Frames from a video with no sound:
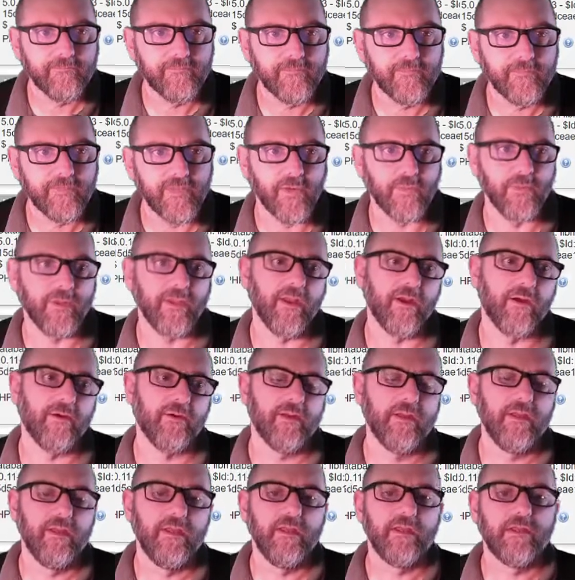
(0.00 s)
There we go.
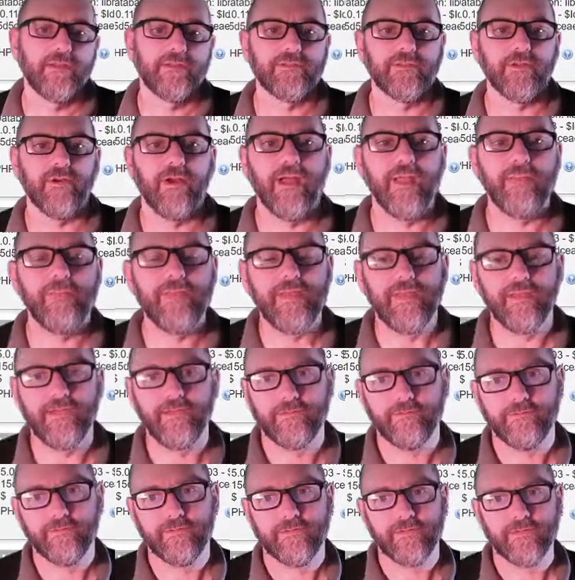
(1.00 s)
So I'm
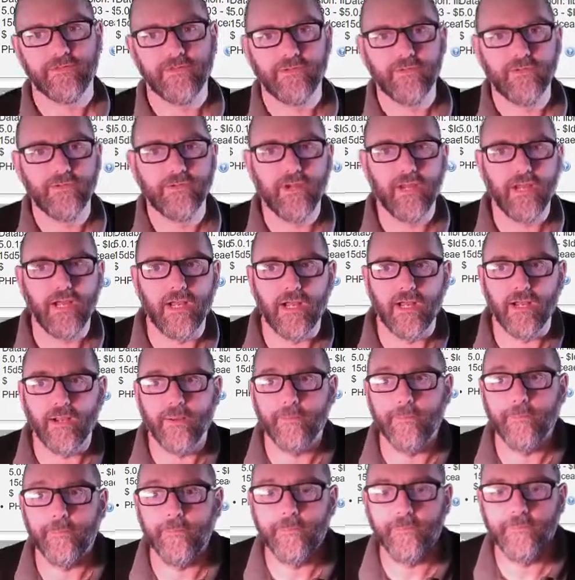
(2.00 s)
in to
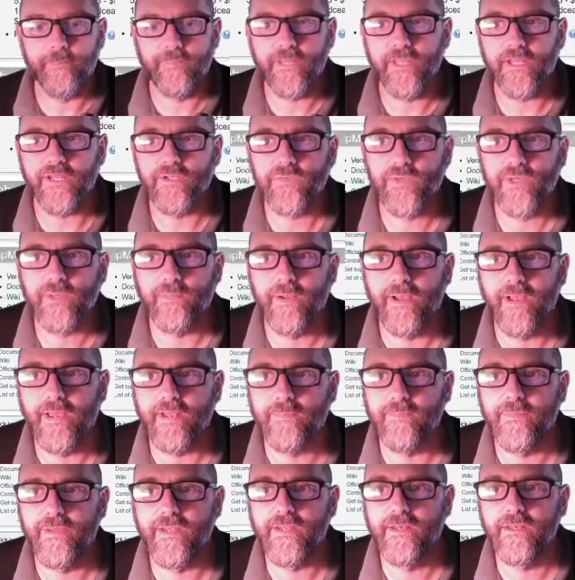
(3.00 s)

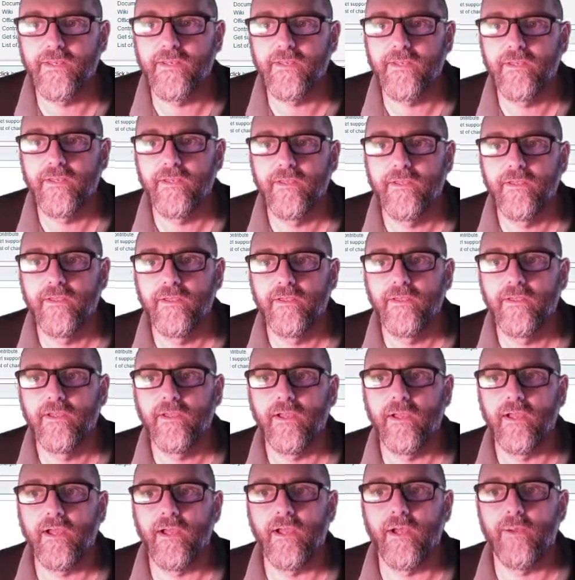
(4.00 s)
phpMyAdmin
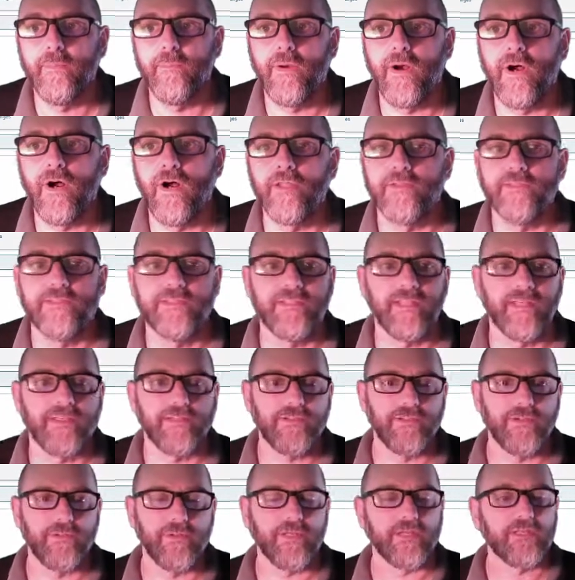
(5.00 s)
on
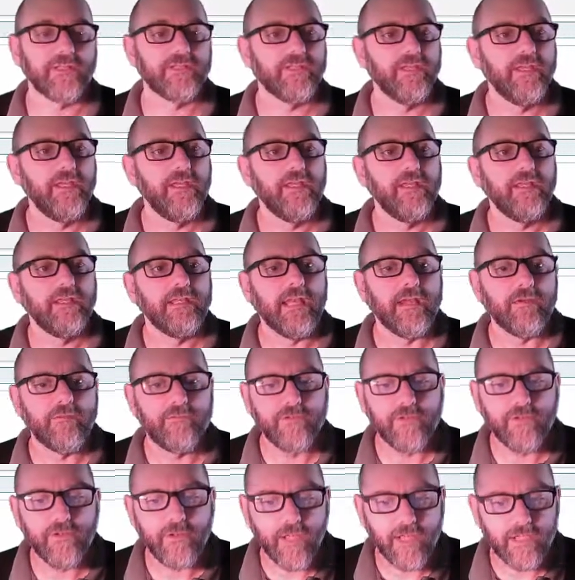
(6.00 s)
CSUNIX. Now
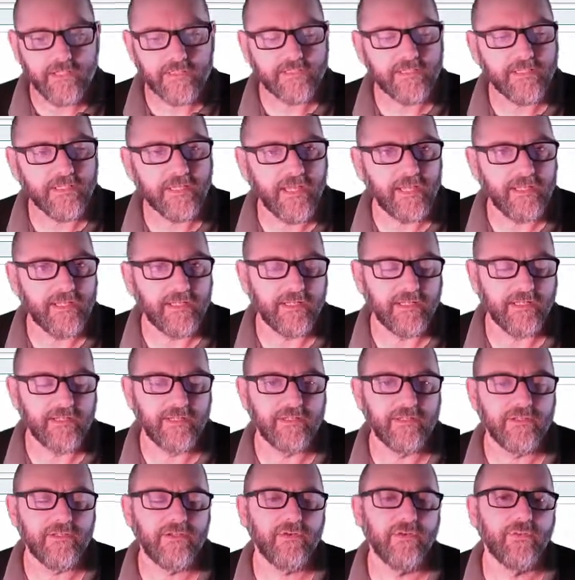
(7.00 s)
for you guys to get in,
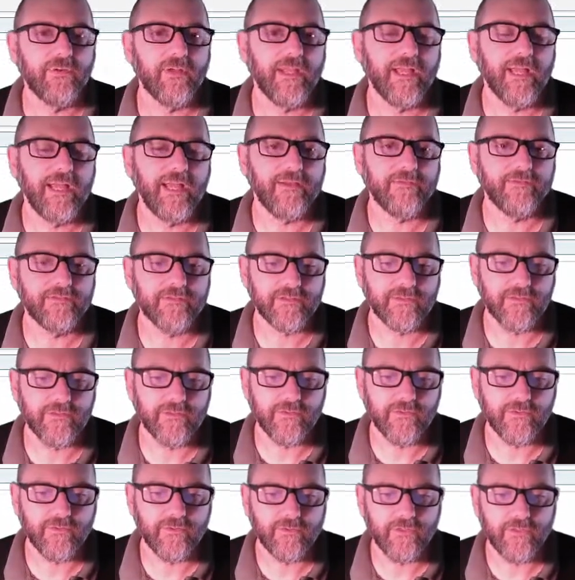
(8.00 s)
you will have
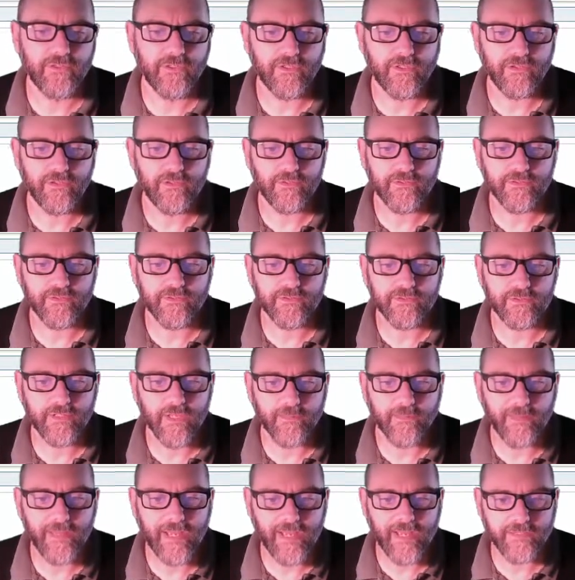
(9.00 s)
to use
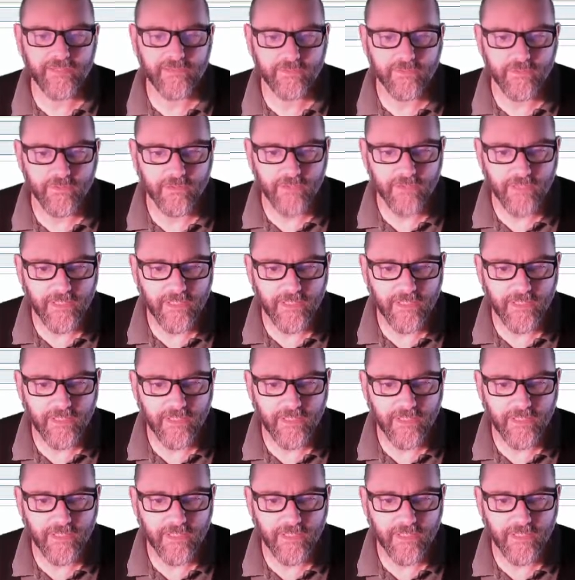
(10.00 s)
a password,